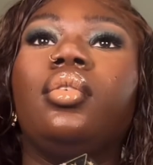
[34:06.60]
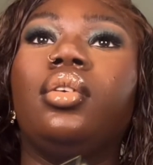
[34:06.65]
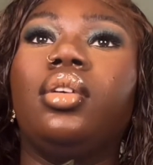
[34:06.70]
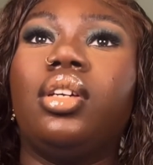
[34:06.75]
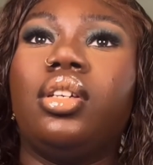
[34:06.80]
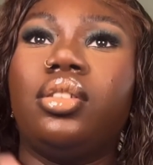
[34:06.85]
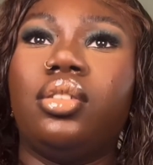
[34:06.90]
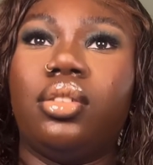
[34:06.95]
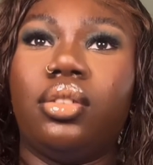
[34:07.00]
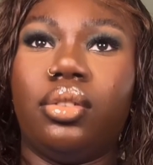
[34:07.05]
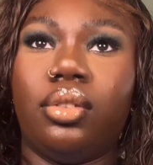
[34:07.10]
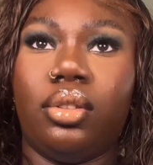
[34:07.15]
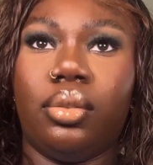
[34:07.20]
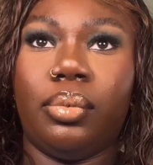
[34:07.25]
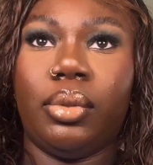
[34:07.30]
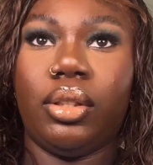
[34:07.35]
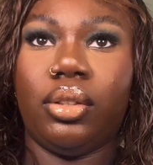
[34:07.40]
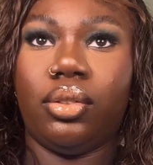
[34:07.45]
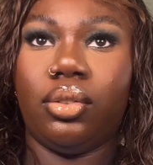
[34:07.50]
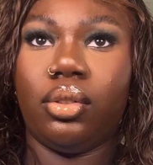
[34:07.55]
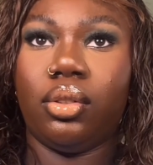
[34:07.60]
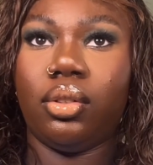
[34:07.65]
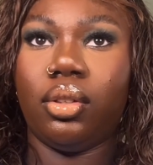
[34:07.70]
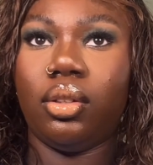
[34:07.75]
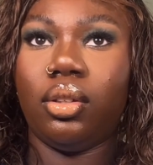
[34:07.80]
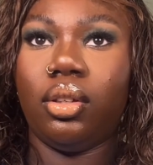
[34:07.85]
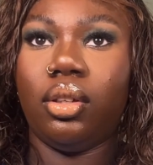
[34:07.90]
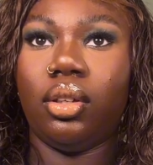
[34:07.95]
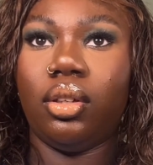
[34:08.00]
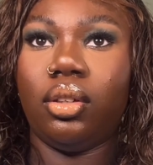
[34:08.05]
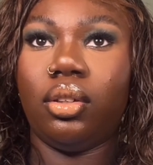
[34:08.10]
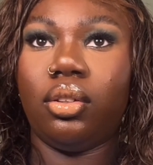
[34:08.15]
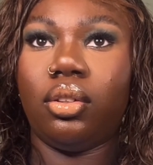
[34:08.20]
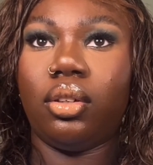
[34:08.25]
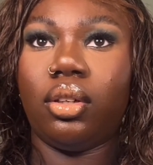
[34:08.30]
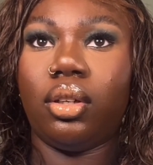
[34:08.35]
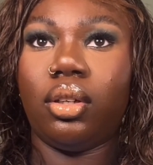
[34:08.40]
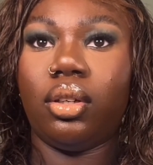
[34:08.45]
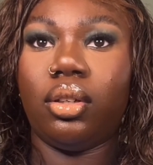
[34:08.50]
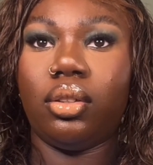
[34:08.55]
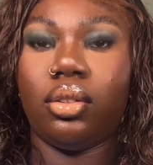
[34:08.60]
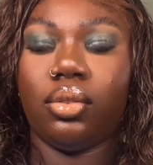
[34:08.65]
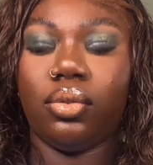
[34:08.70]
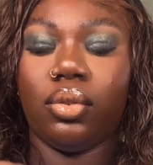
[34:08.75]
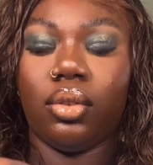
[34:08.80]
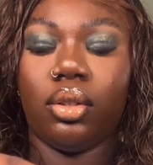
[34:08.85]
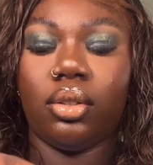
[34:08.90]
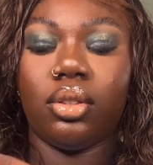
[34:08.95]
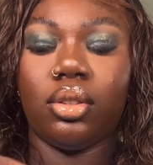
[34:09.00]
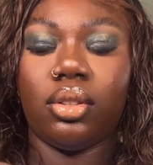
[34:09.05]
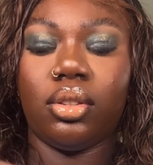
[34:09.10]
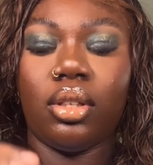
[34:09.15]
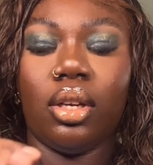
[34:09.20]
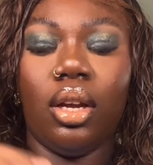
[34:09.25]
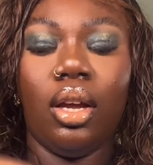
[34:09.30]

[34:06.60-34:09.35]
And just to make sure that the under eye is flawless.